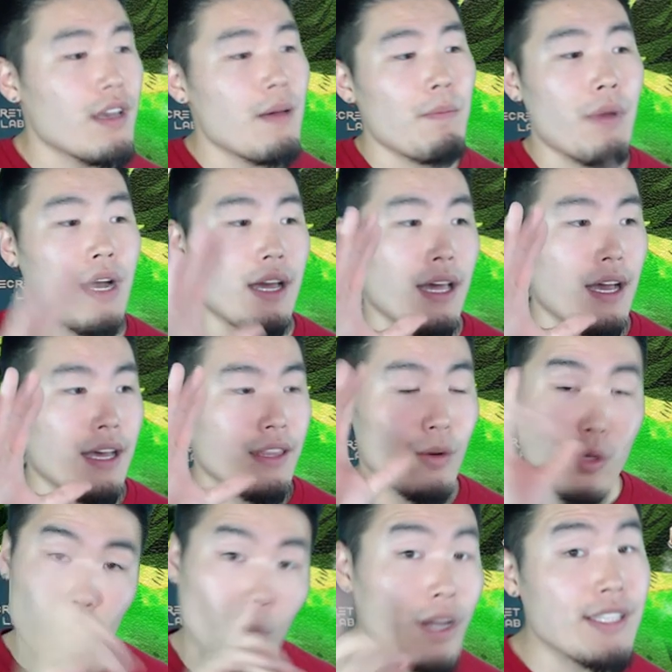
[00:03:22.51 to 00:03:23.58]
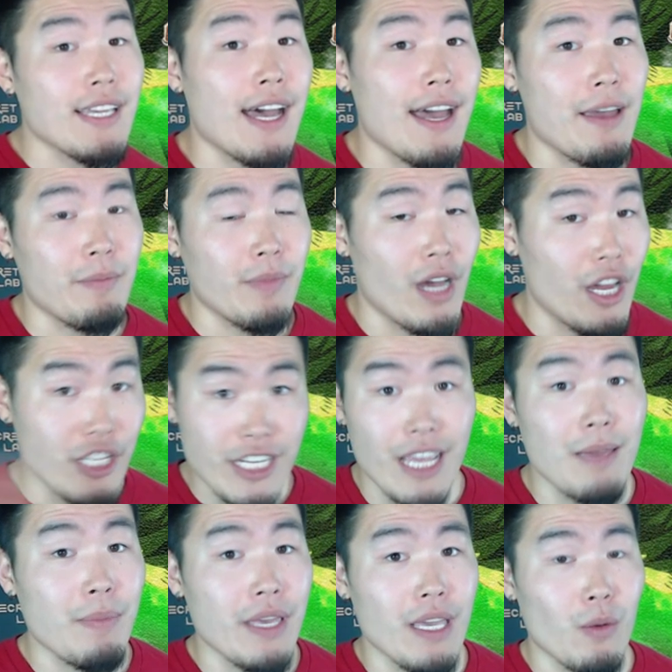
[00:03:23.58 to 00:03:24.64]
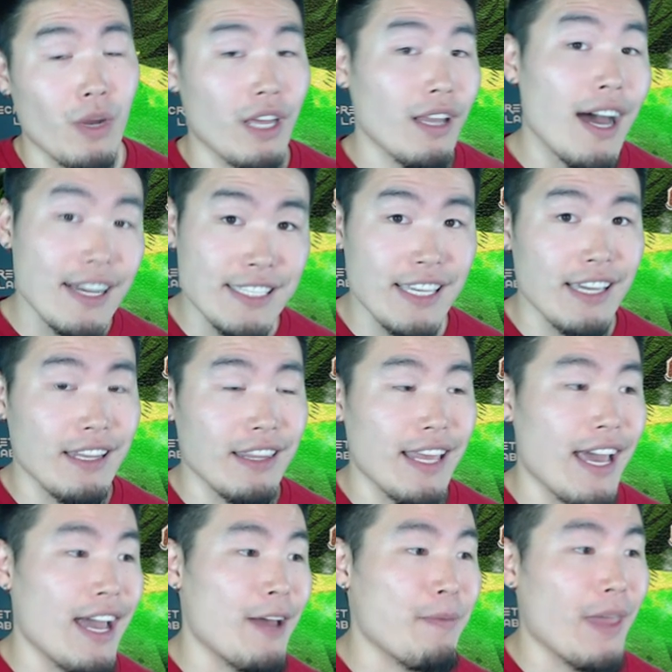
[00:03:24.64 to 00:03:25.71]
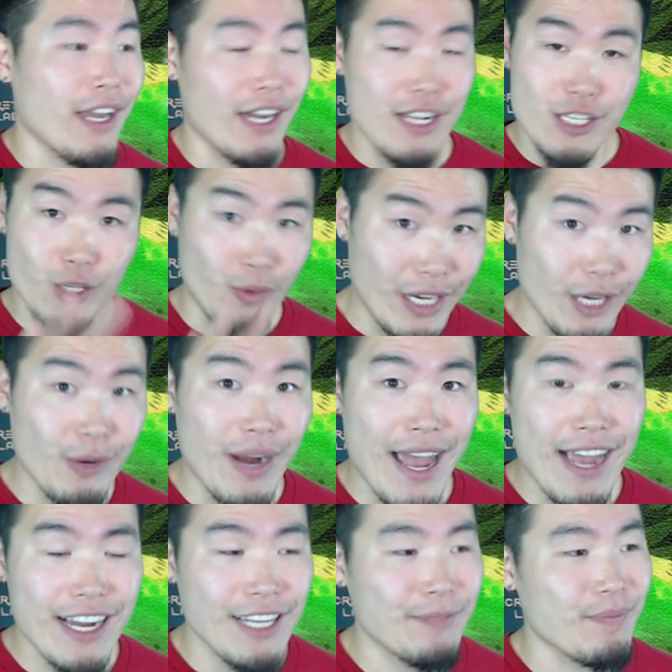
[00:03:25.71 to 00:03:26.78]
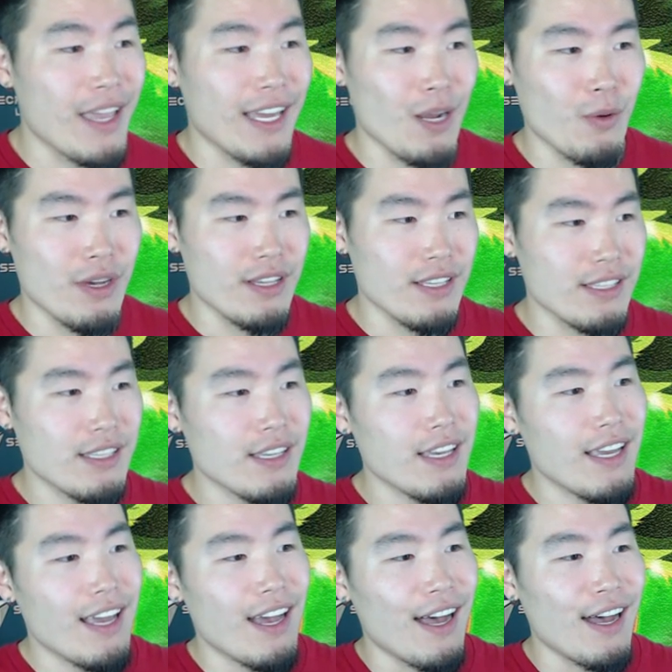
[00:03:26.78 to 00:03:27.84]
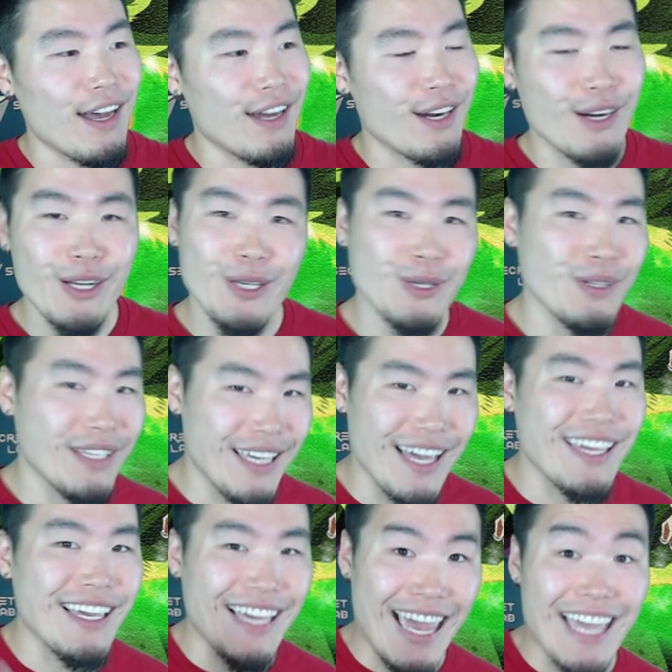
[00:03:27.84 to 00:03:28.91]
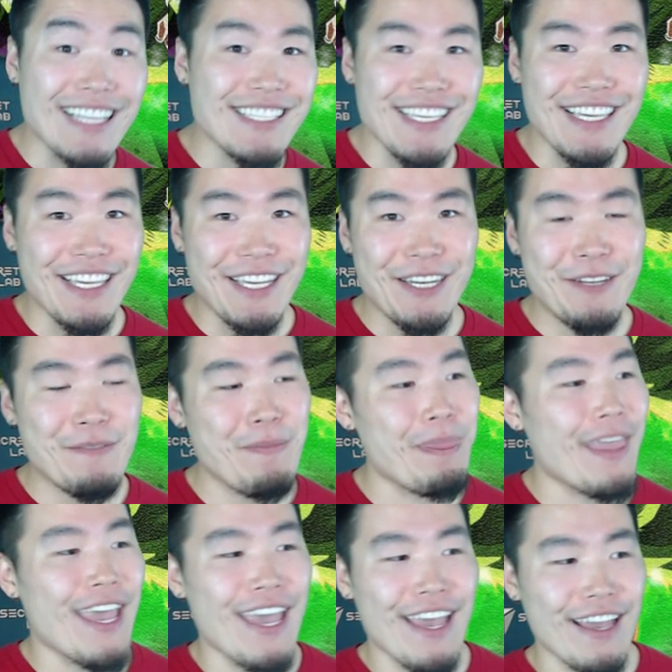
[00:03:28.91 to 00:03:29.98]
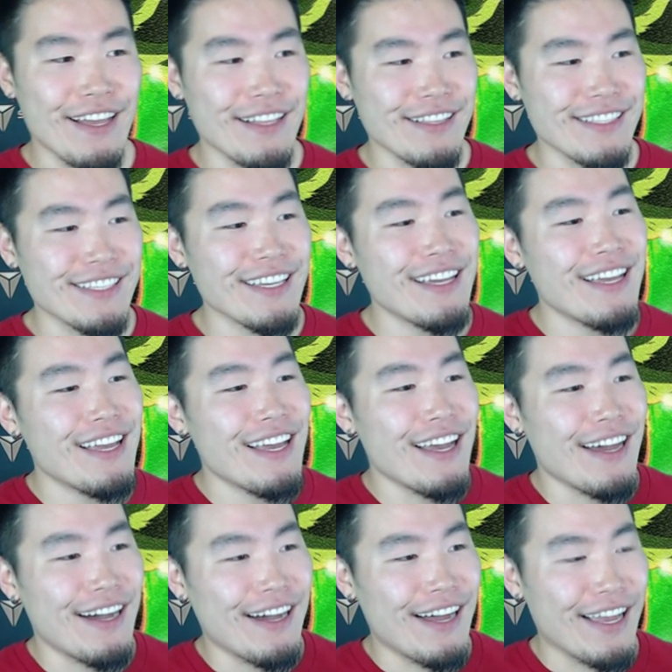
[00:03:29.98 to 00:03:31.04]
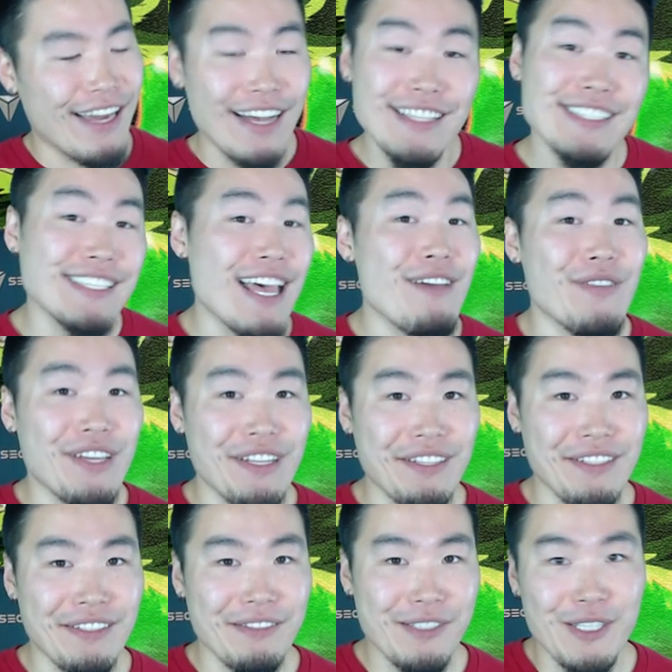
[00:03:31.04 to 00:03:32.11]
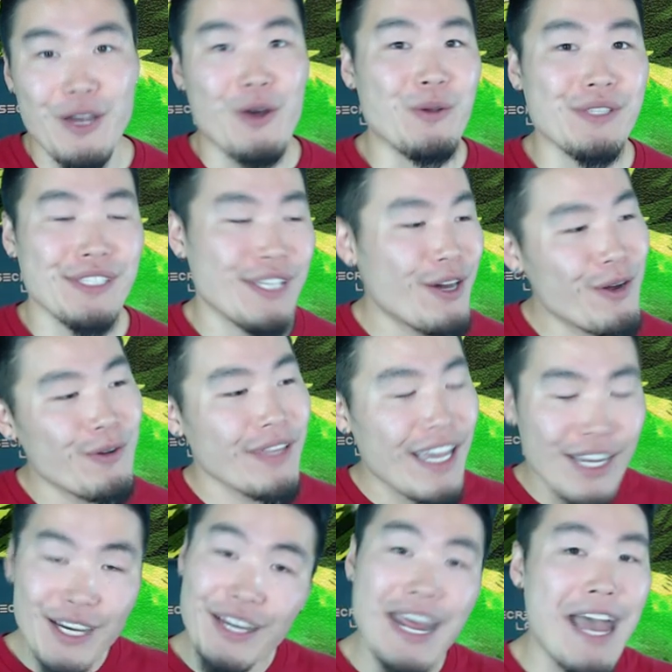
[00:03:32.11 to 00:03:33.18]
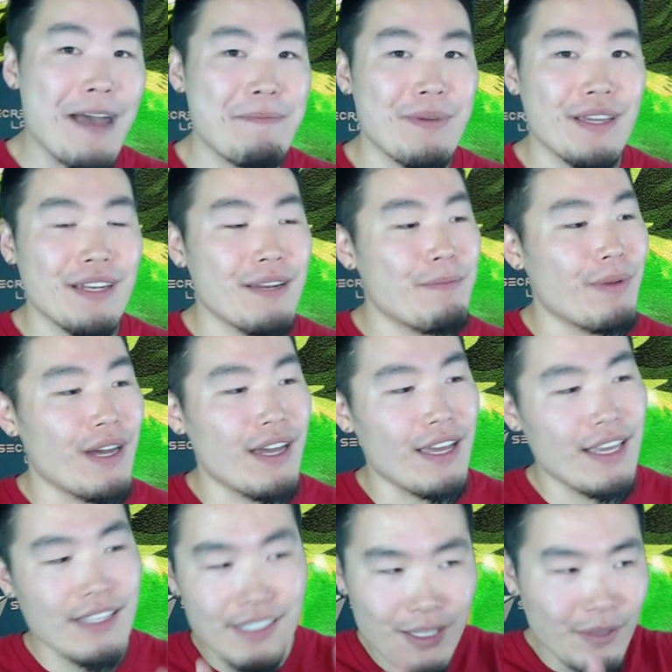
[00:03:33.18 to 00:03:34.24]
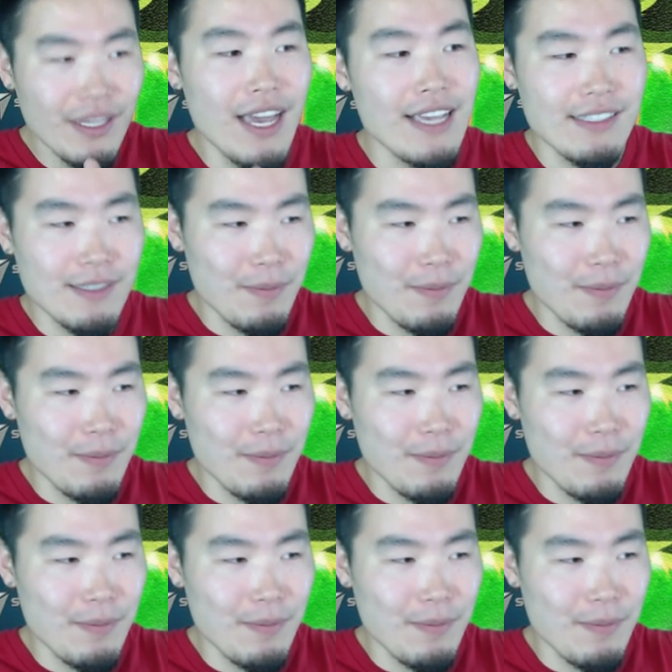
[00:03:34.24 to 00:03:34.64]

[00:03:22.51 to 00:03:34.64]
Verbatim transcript: But uh, there was one time on JP when I logged in that I got a screen crack, and it was uh, Hercule kicking 18, and uh, I got seven stones. So that could happen, but it's still nice.